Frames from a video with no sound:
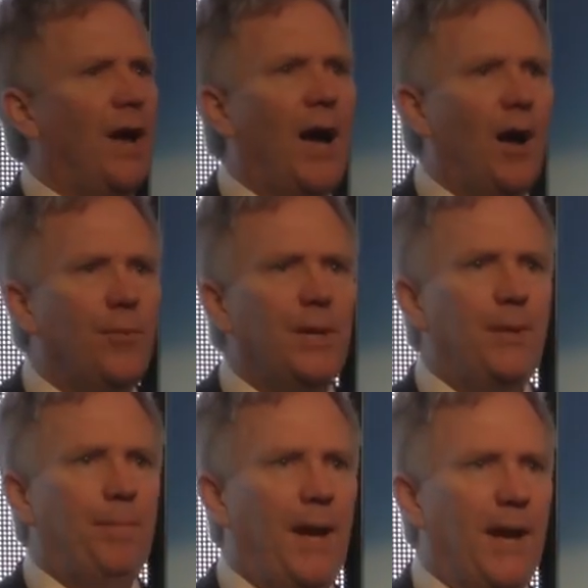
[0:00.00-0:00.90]
how
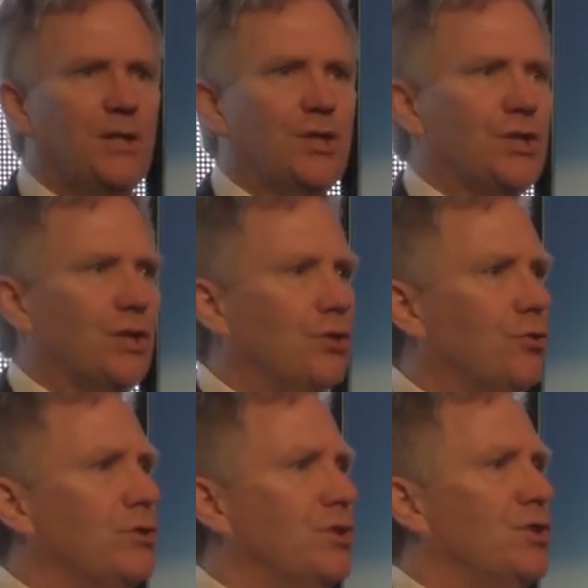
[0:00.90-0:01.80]
many patches a
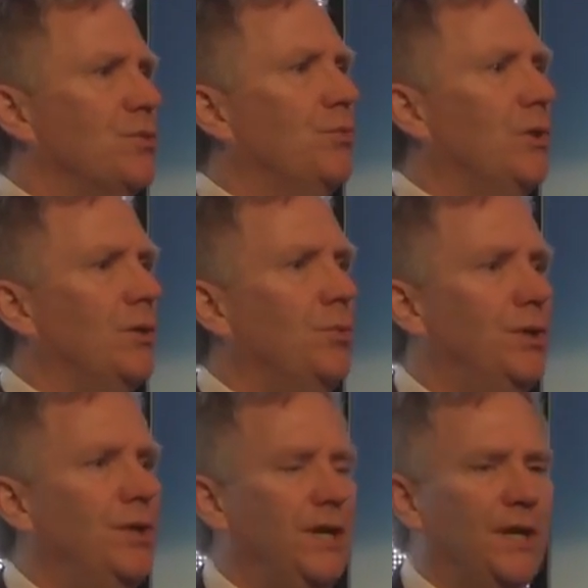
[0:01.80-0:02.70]
control system really
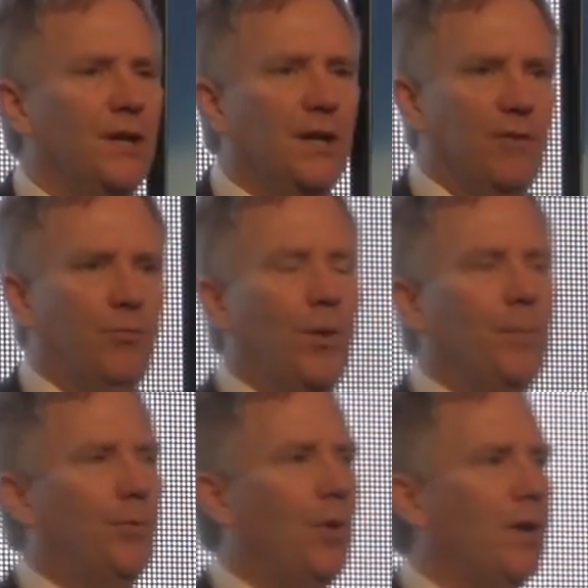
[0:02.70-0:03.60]
would need. If
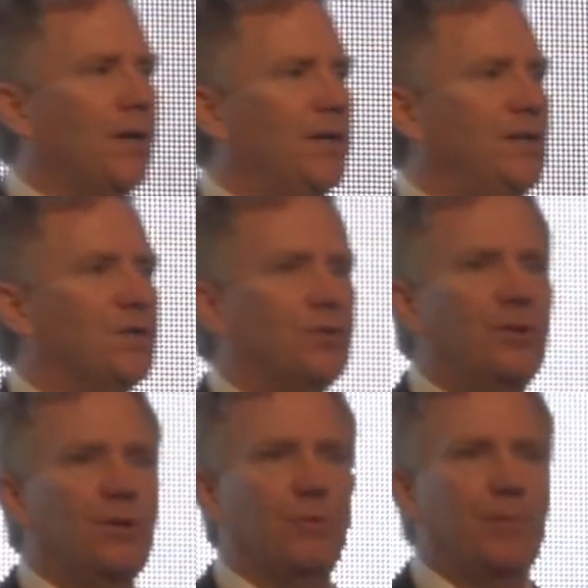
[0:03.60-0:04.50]
one product needs
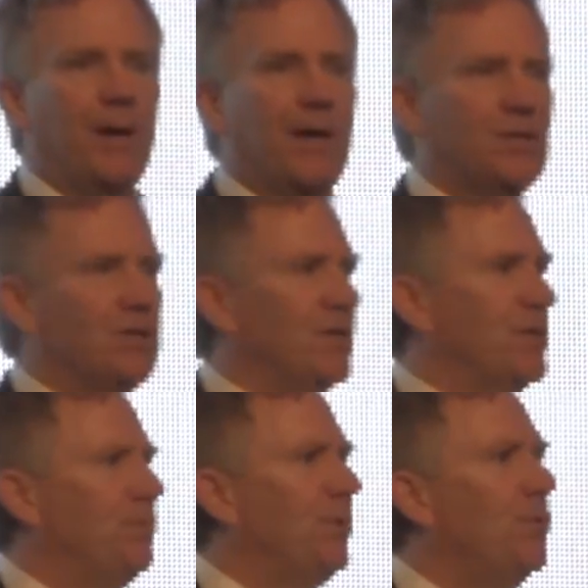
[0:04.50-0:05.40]
33 patches,
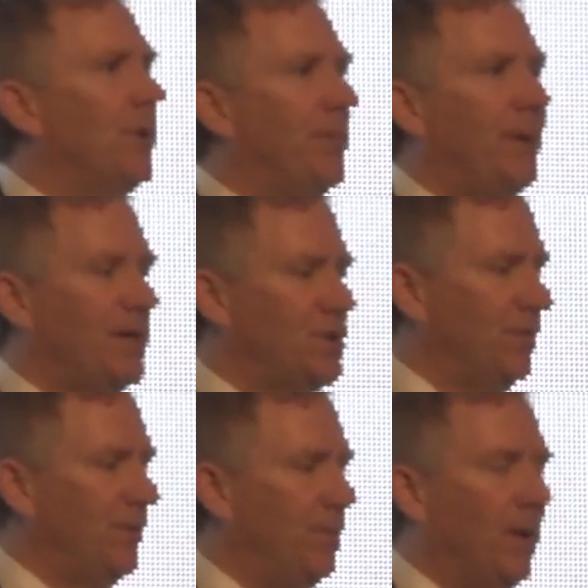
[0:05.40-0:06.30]
that's pretty well a patch
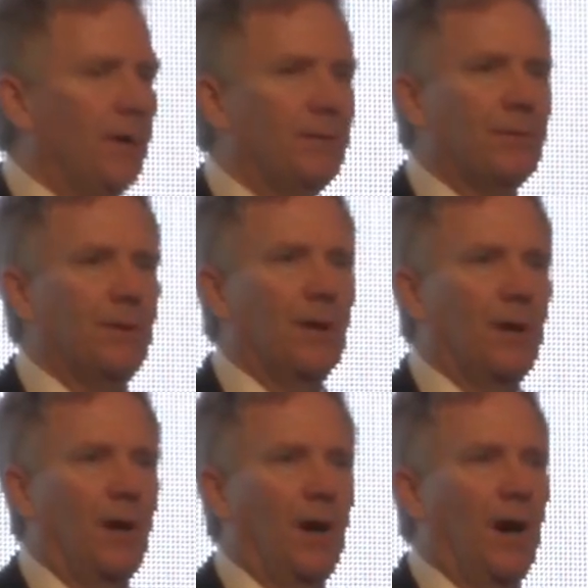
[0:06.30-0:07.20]
every month.
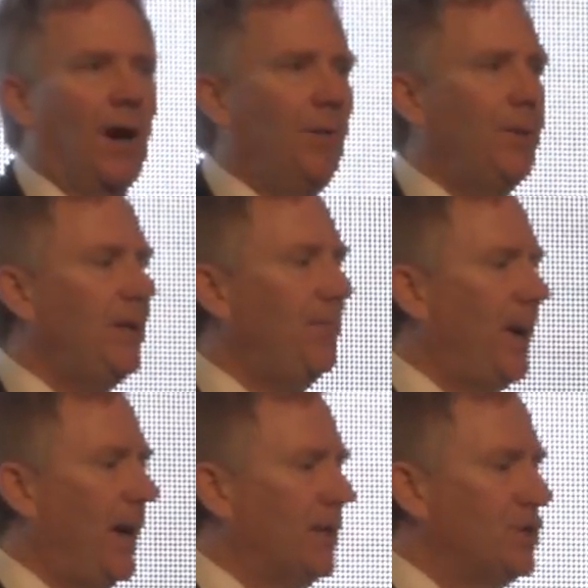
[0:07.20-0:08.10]
How many
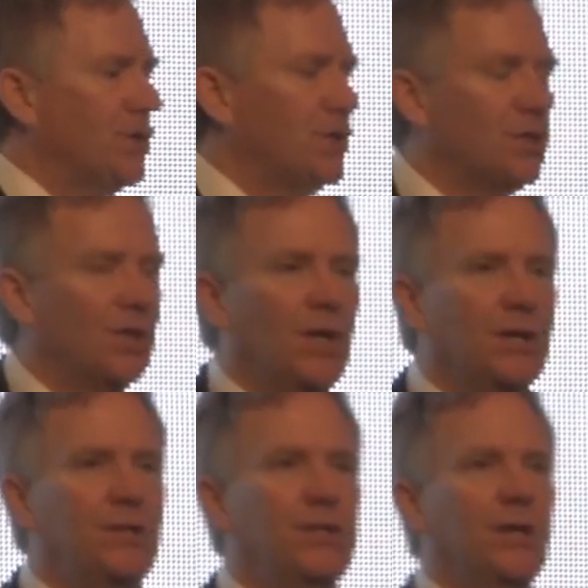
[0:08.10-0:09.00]
patches
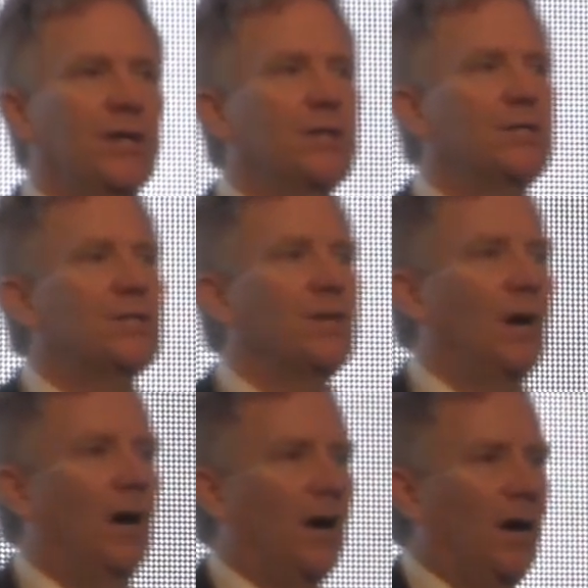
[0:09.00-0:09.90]
does
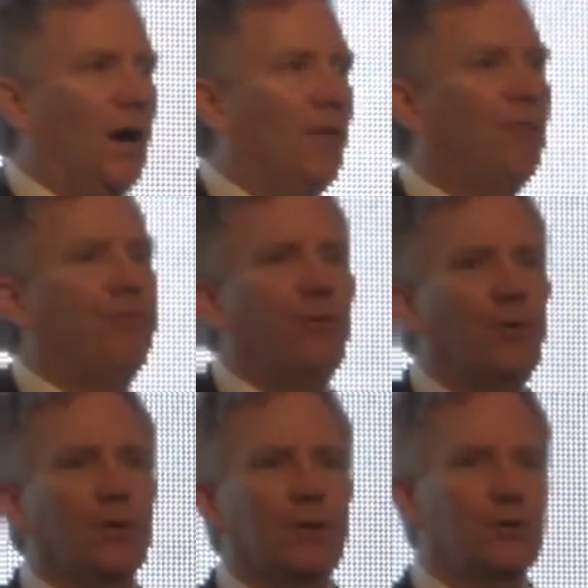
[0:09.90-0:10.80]
a, a
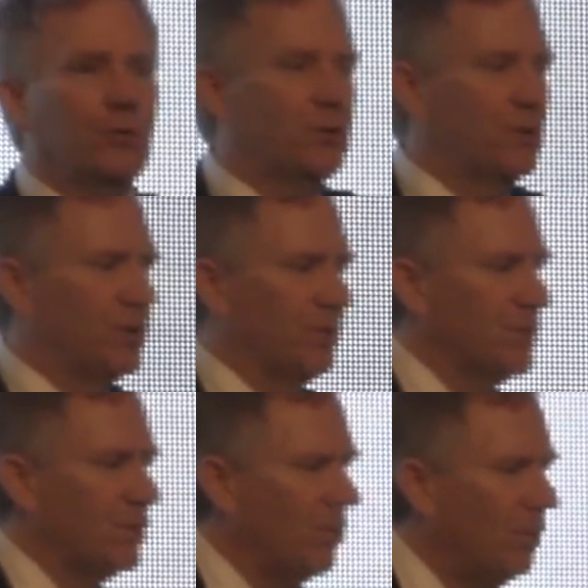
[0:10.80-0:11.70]
full control system?
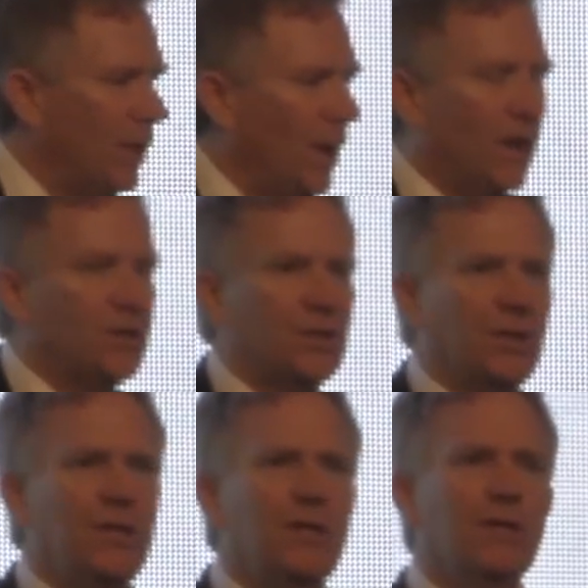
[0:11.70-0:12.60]
So I
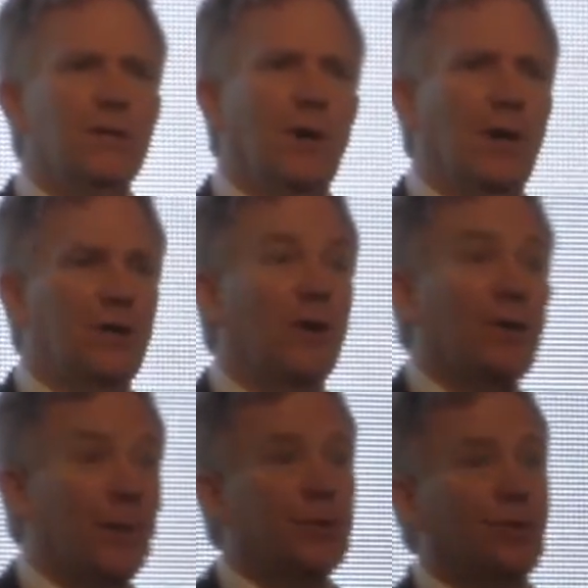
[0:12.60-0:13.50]
studied, a, I got
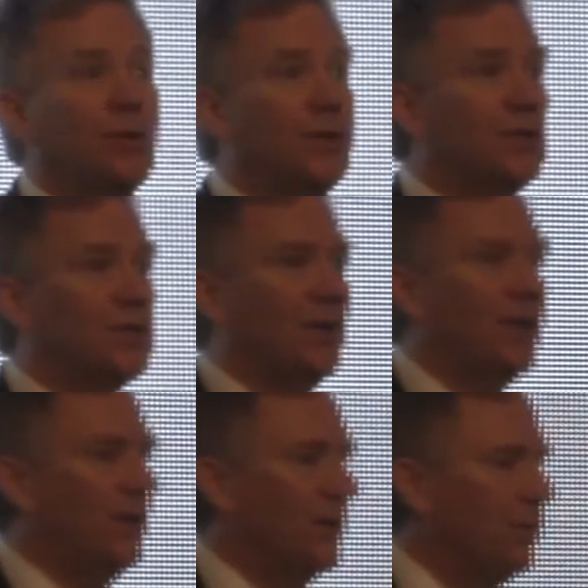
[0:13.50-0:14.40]
the opportunity to
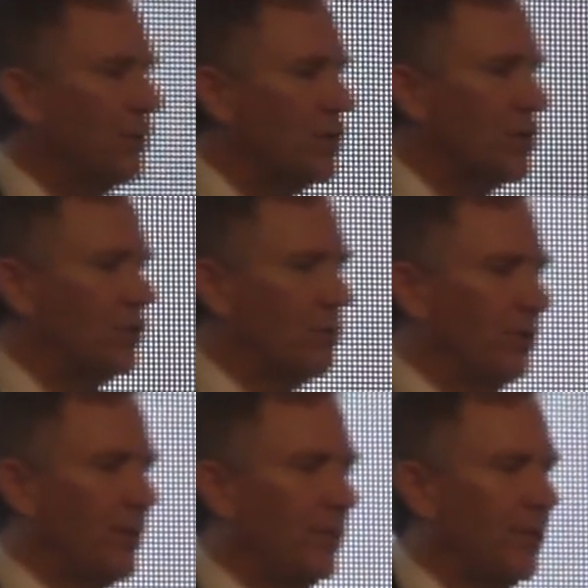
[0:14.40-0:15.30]
study the process
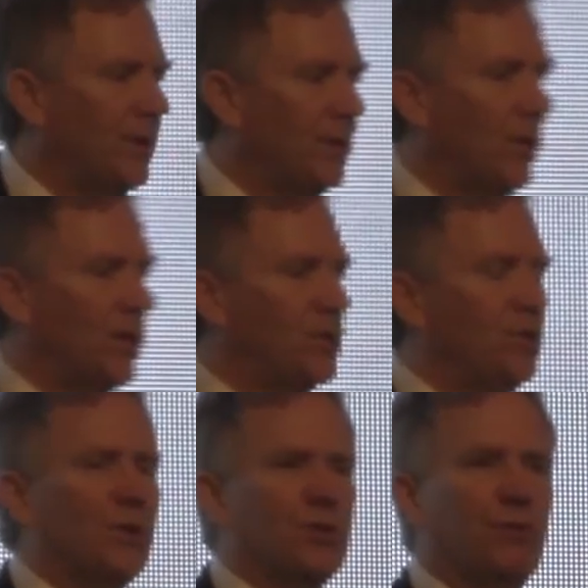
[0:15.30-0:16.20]
control network in a large
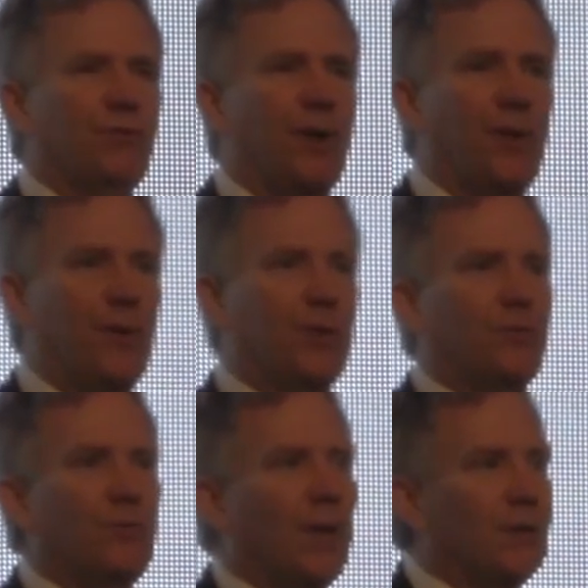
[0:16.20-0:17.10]
US refinery in
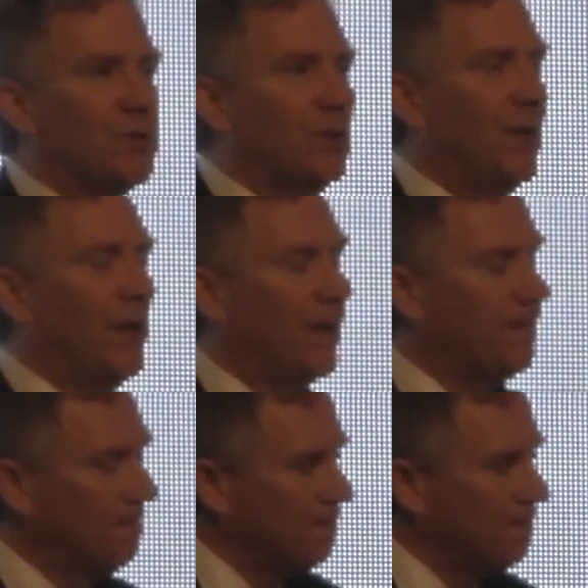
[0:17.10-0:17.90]
2008.